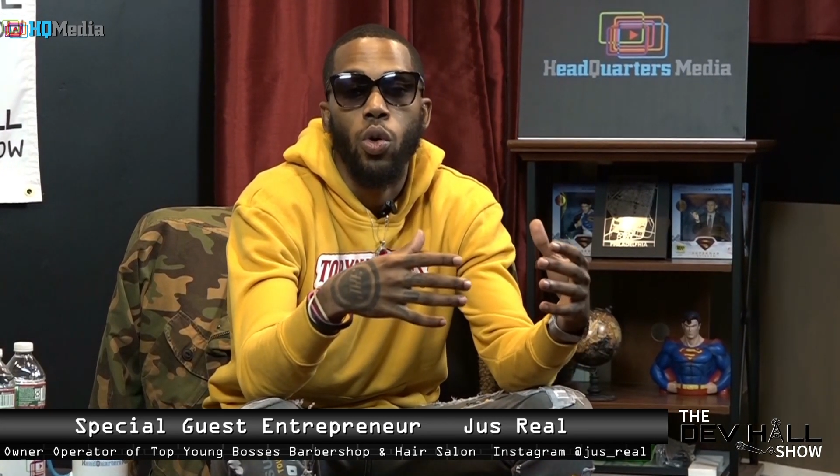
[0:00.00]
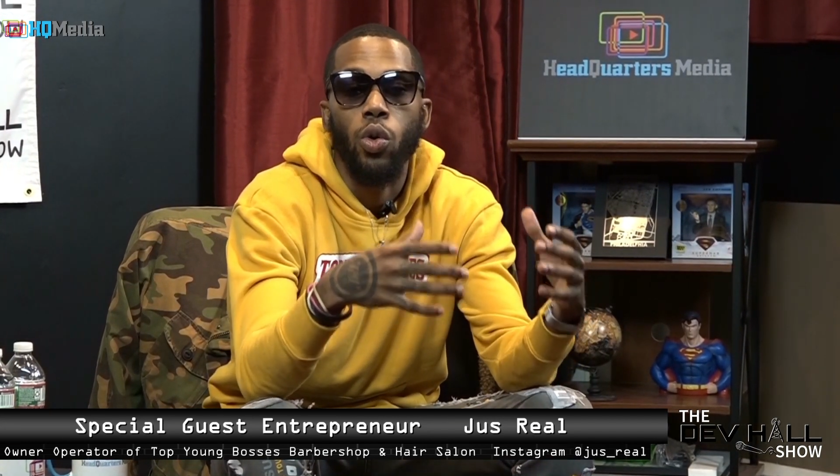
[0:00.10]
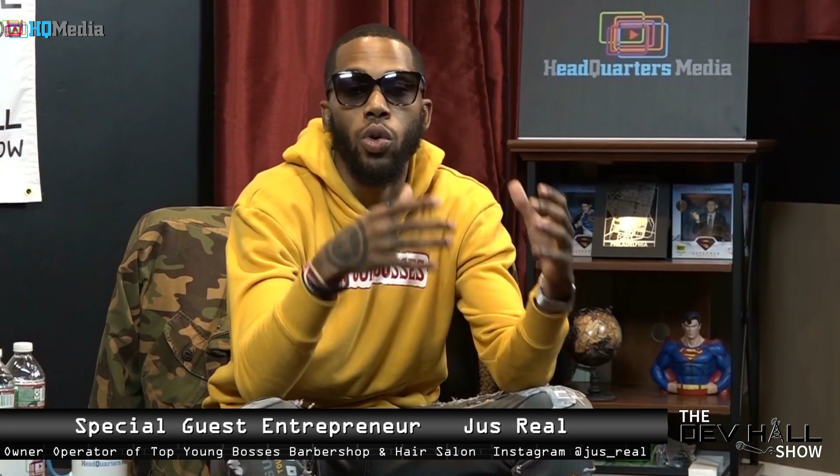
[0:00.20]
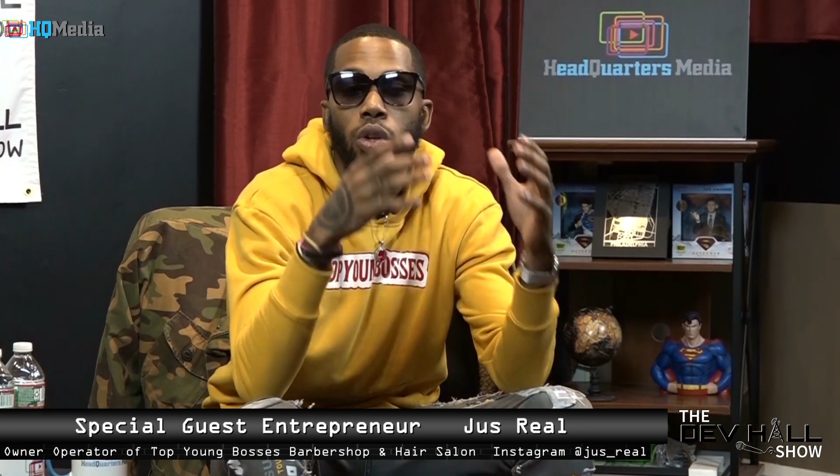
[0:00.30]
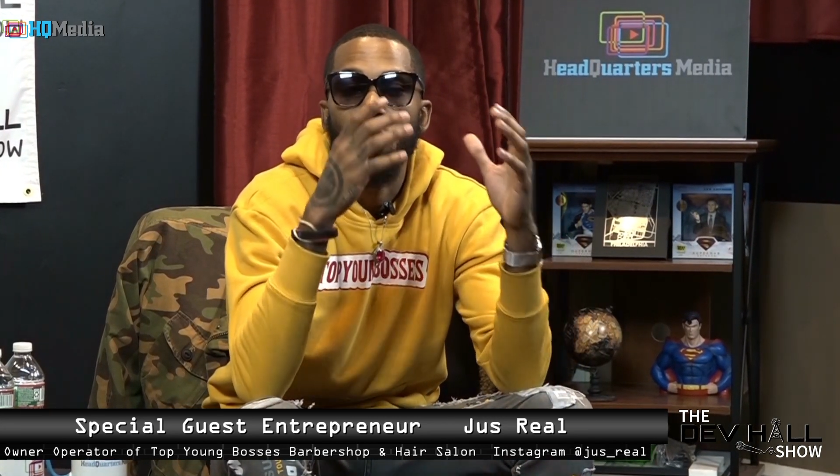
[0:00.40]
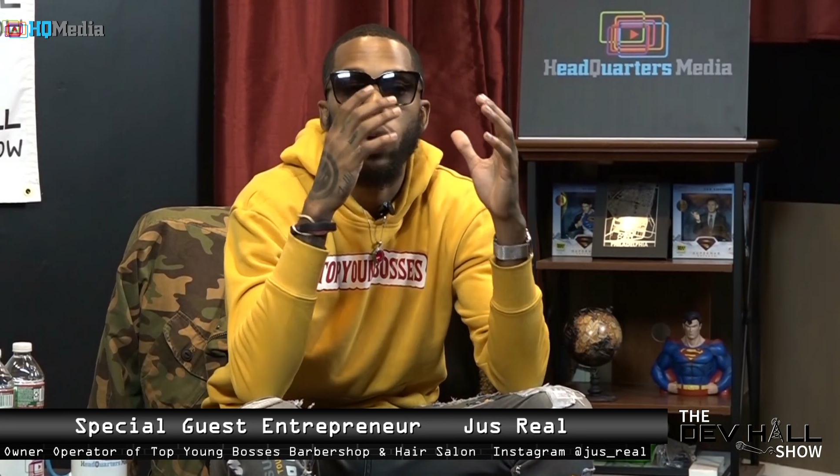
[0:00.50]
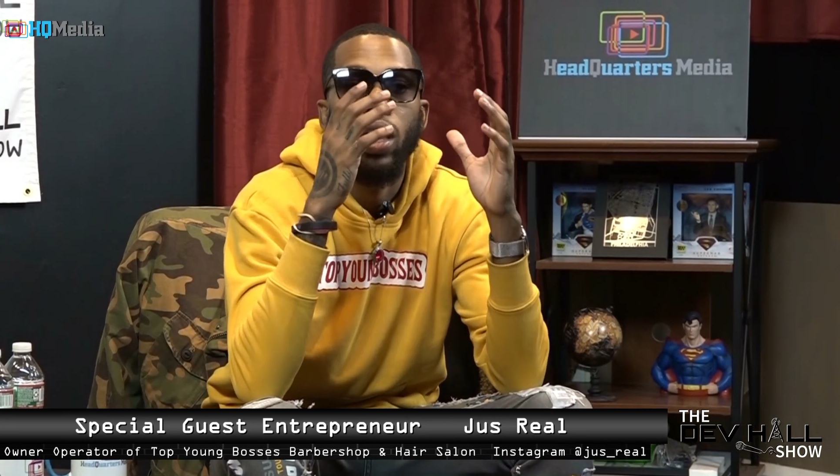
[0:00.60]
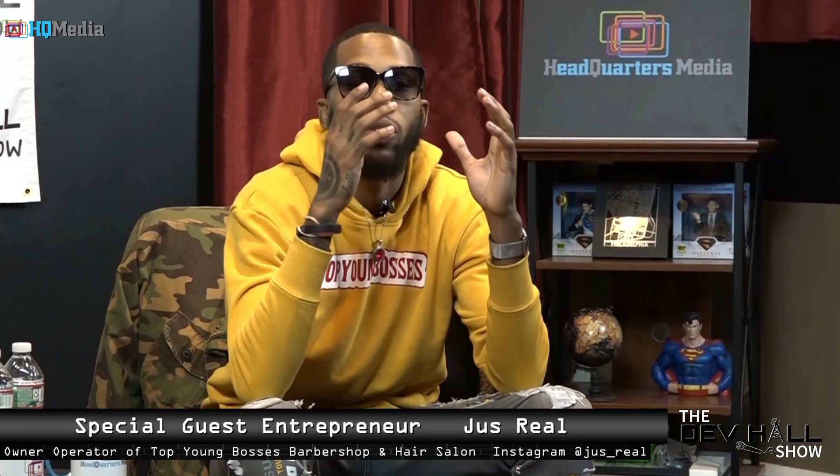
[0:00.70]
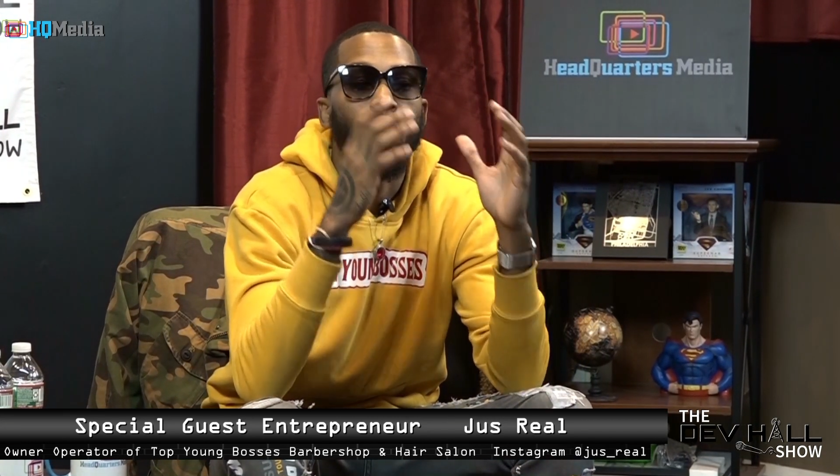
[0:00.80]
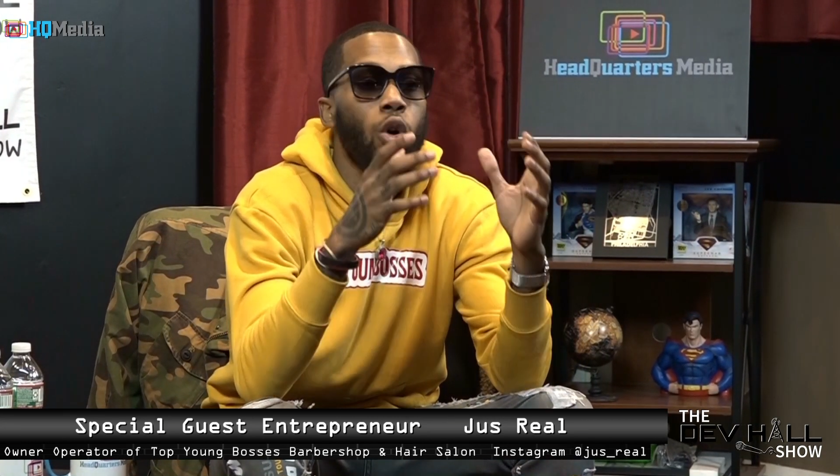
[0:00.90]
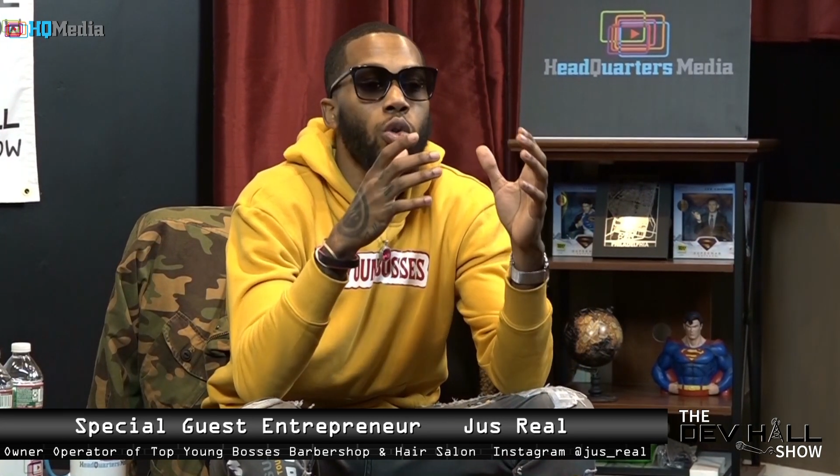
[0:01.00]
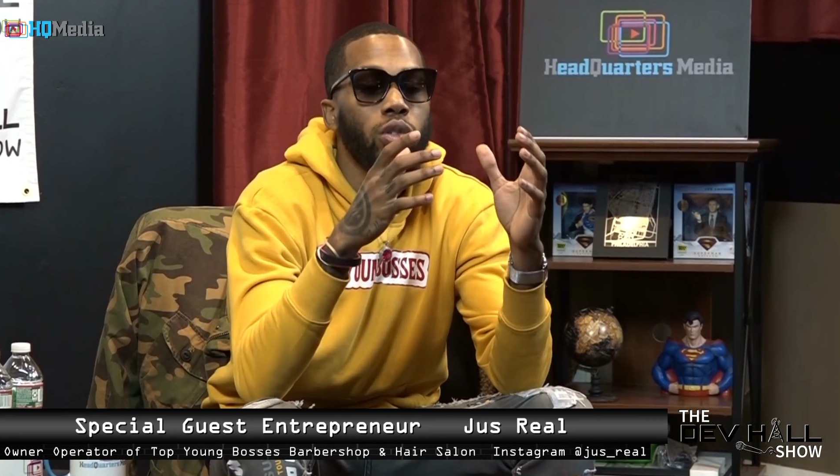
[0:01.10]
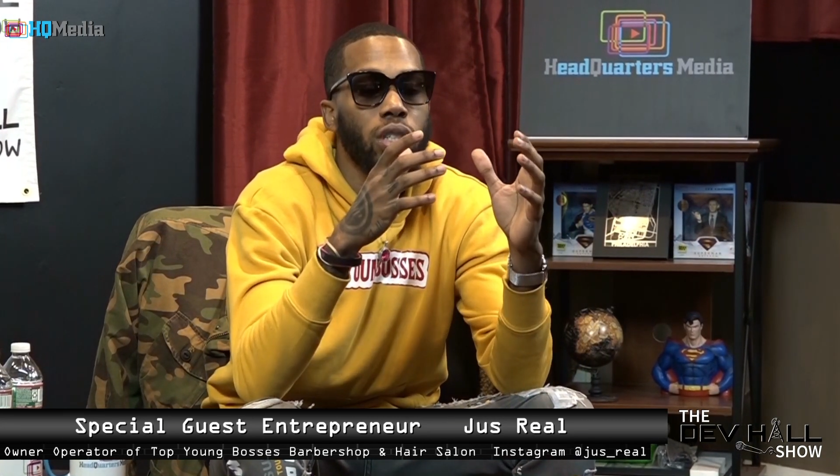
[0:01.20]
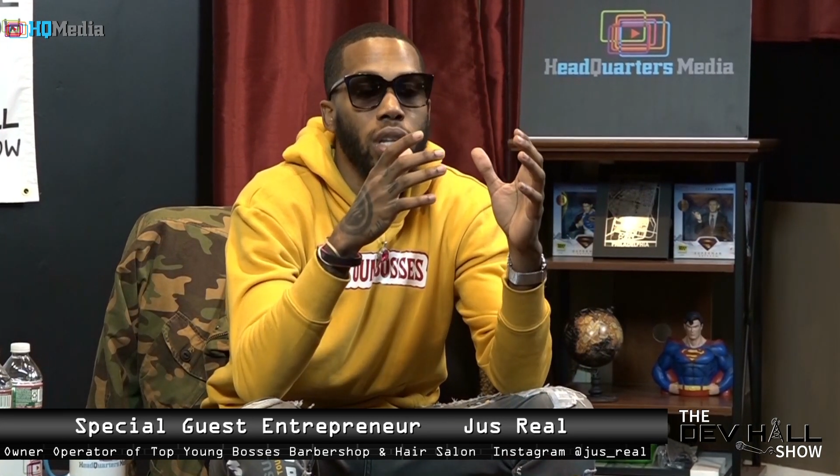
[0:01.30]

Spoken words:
or you don't have goals